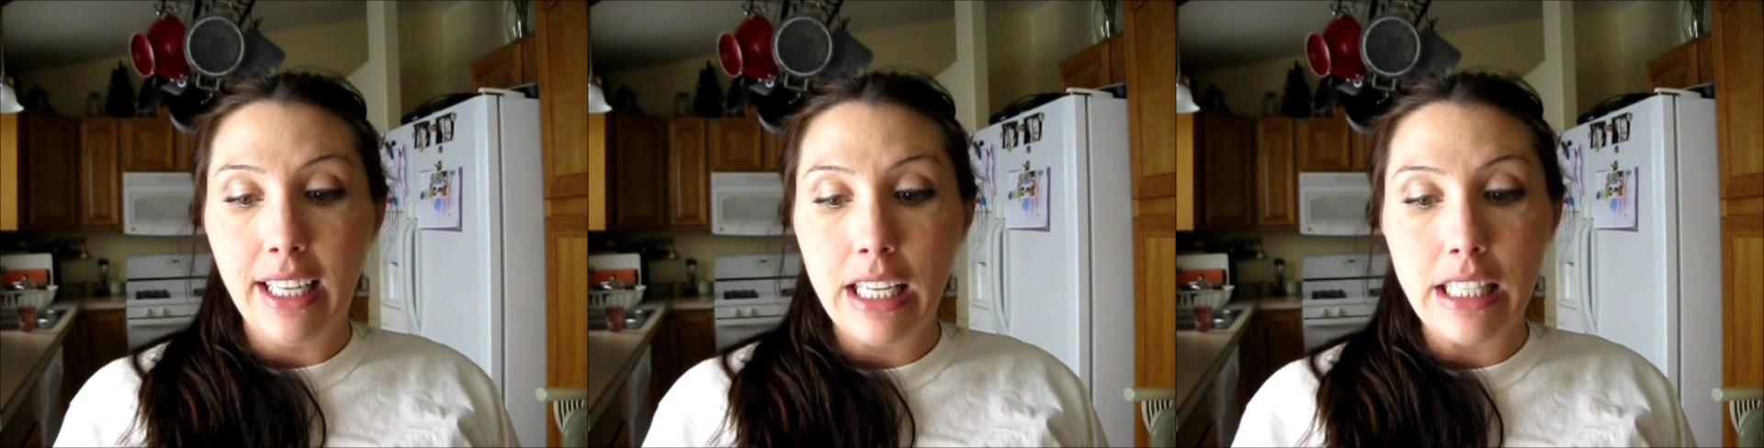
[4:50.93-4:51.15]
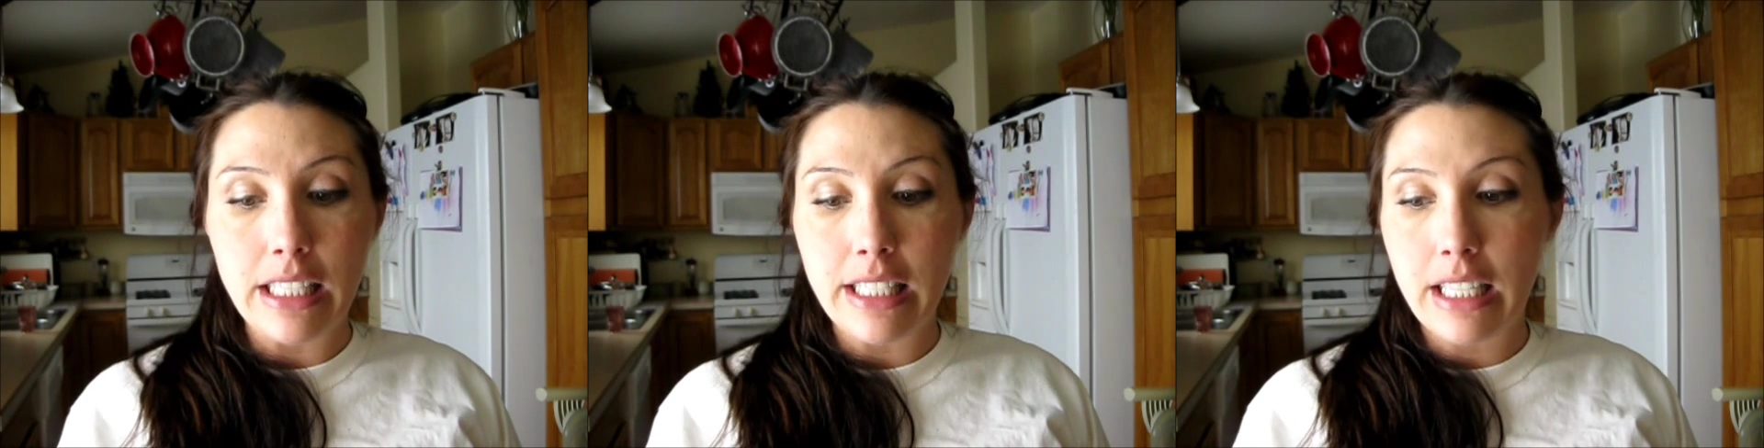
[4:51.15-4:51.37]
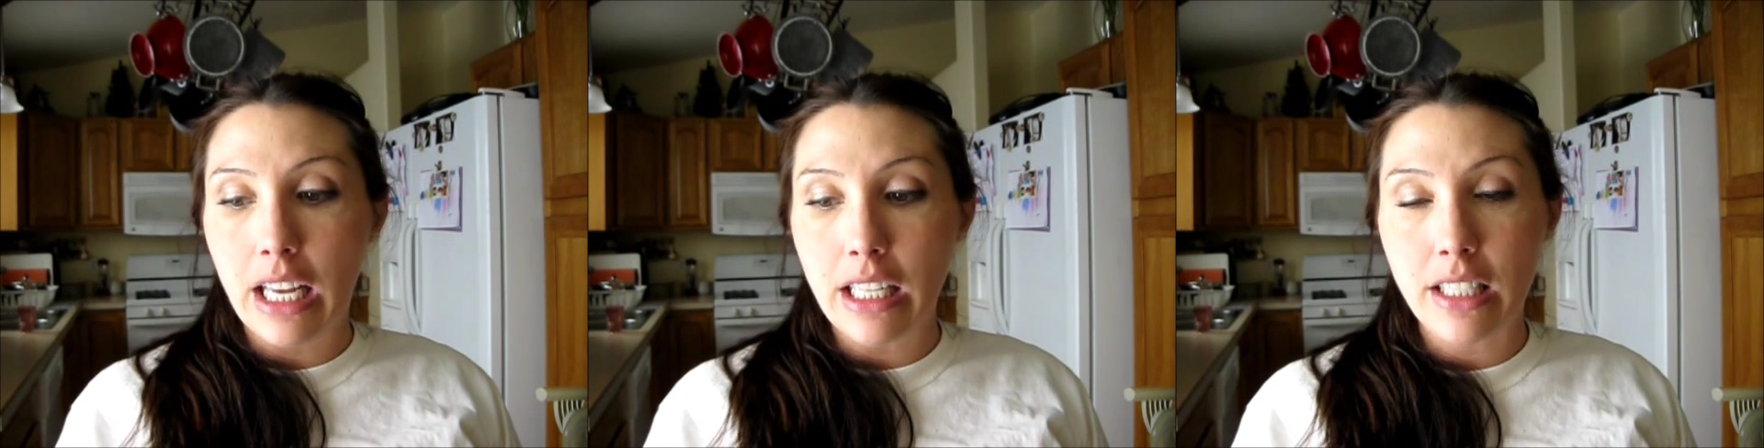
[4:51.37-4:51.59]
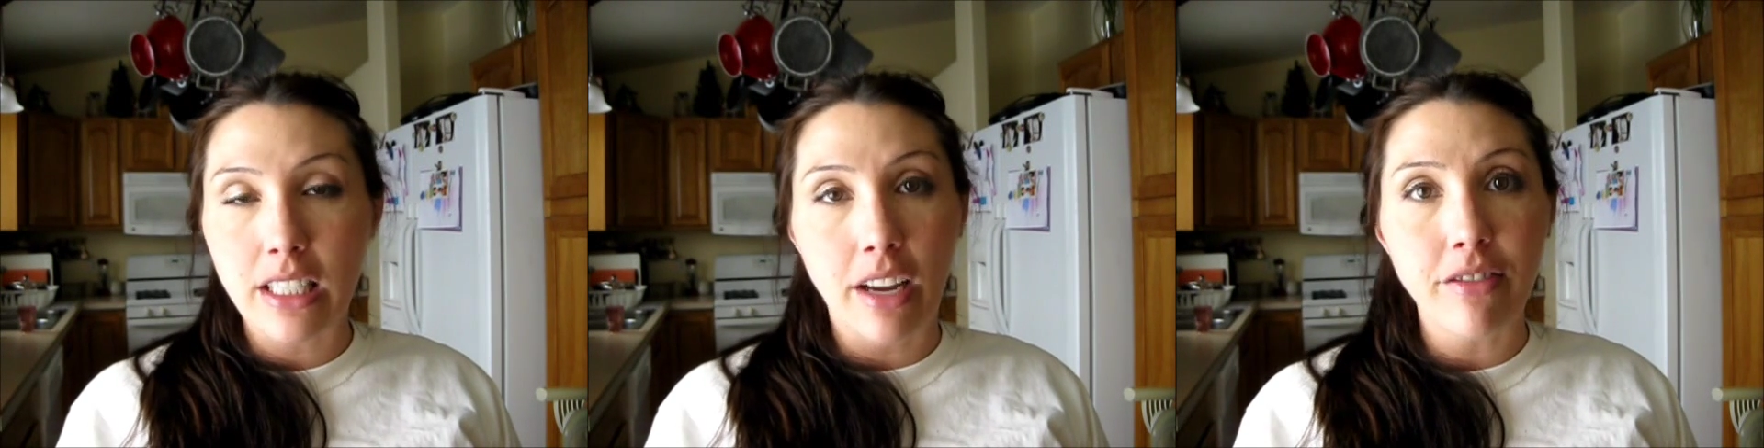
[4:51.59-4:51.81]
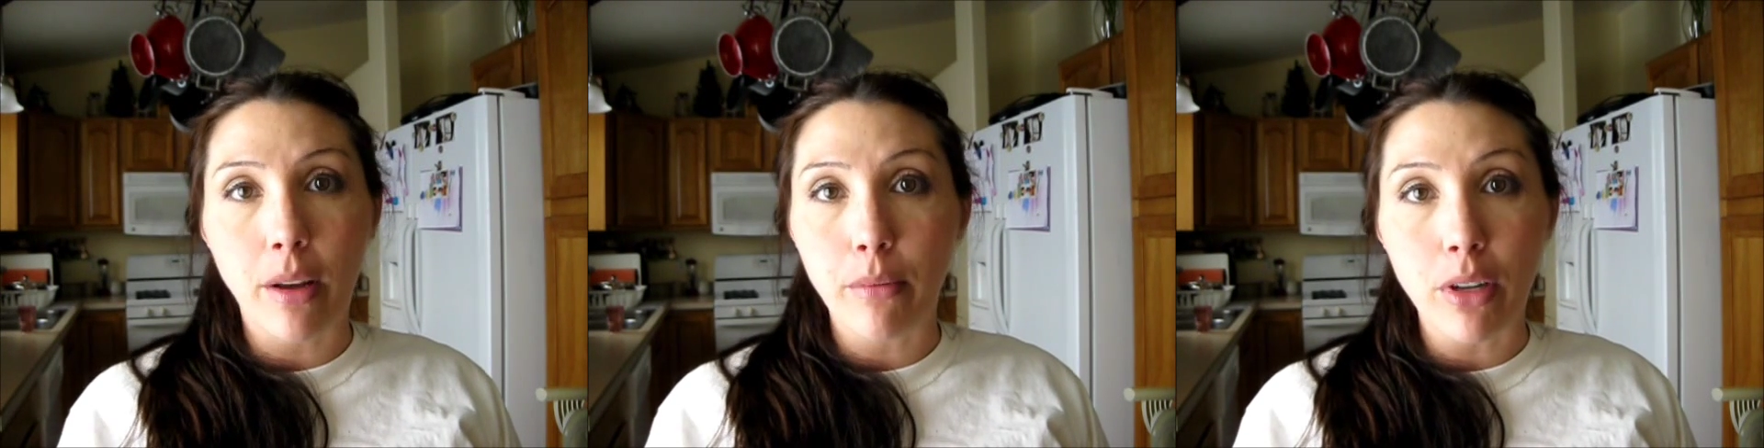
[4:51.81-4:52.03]
is a
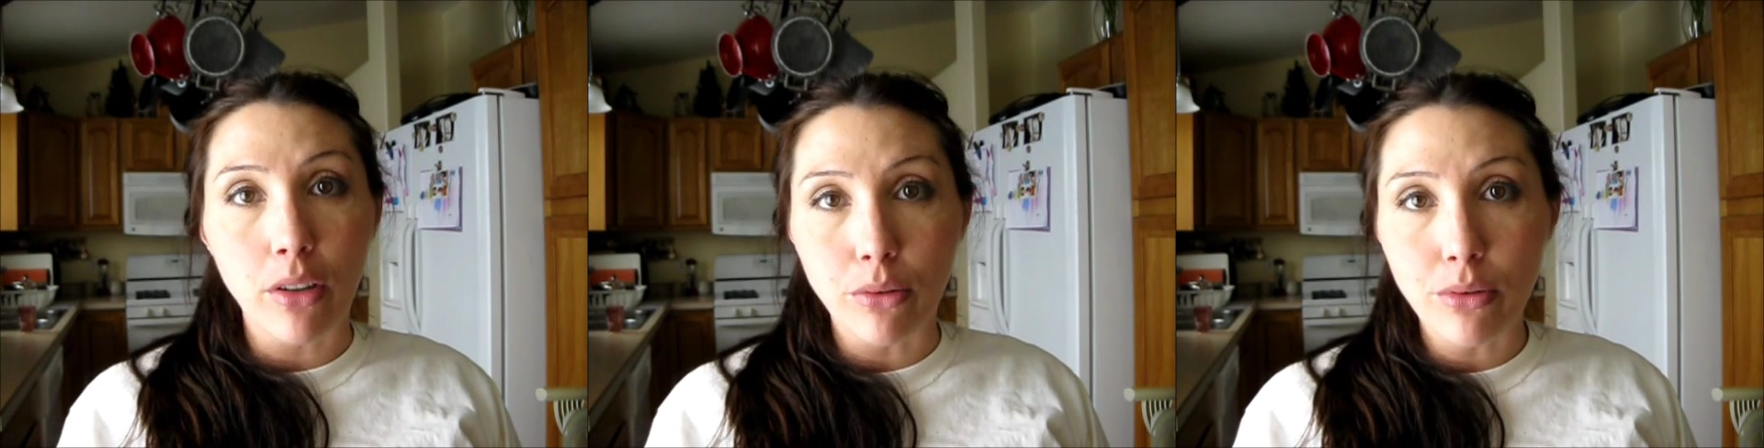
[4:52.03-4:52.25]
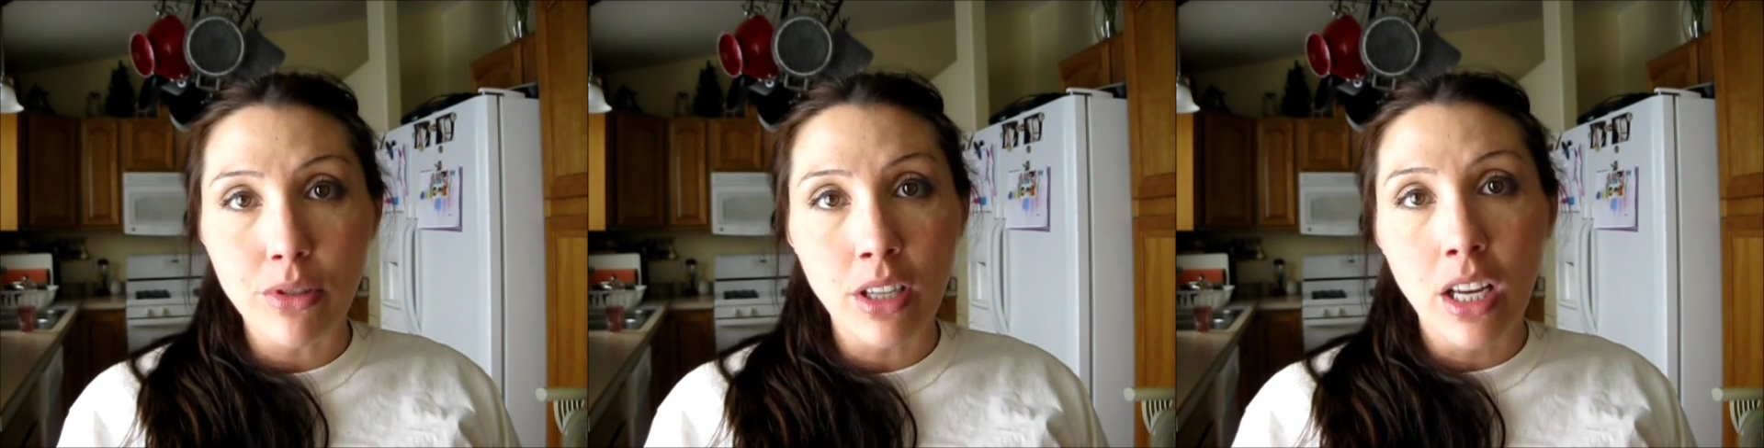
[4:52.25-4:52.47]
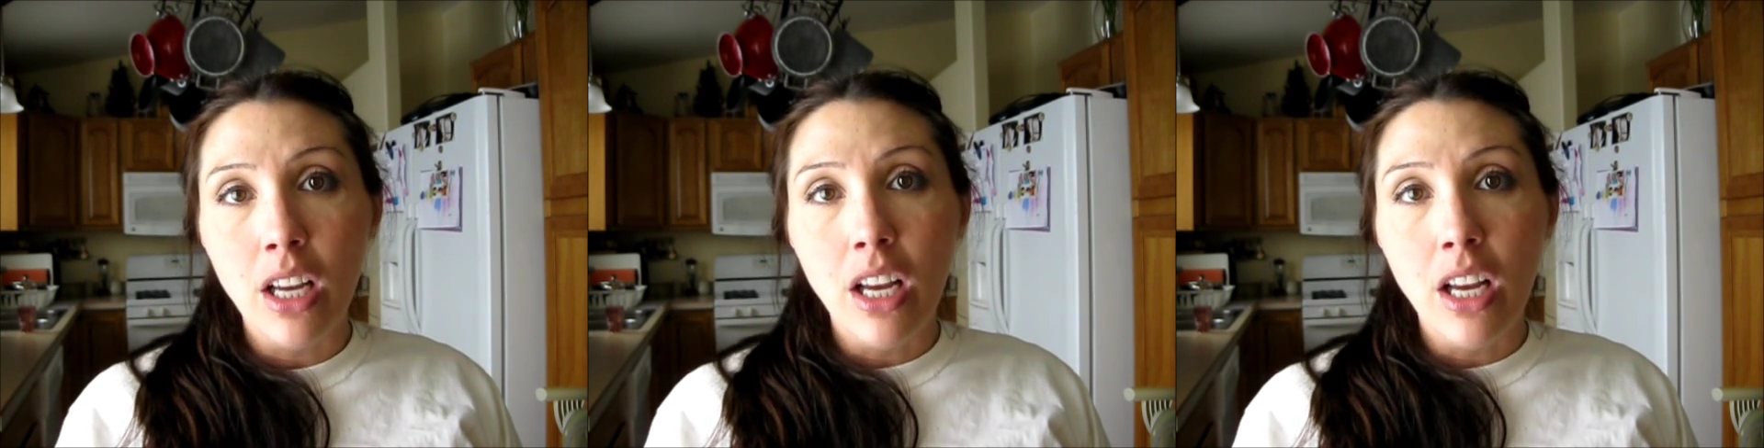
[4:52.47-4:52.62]
stuffed up nose.